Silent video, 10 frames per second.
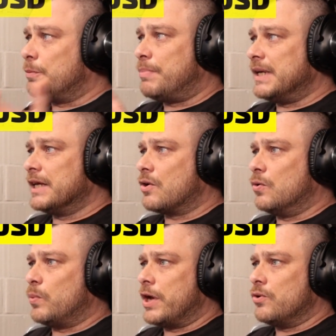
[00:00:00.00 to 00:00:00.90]
depending
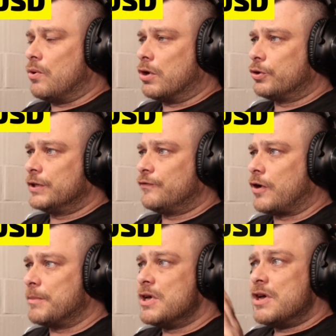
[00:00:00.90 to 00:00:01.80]
on where you order it
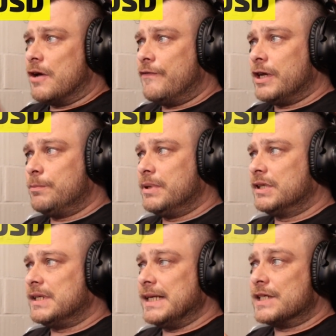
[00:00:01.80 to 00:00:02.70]
from.
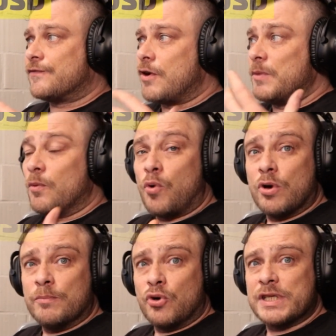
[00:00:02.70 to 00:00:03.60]
Availability is from the
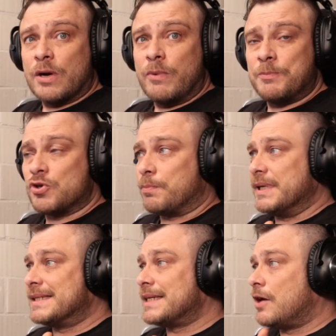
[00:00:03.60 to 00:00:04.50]
MOZA webshop
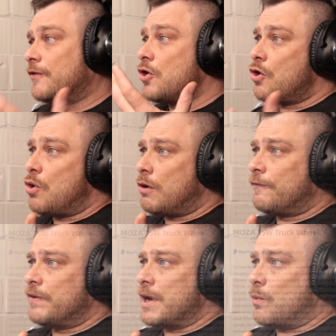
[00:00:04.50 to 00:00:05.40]
itself or
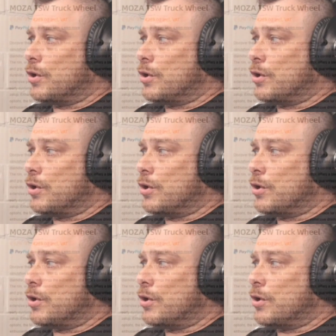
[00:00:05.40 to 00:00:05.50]
via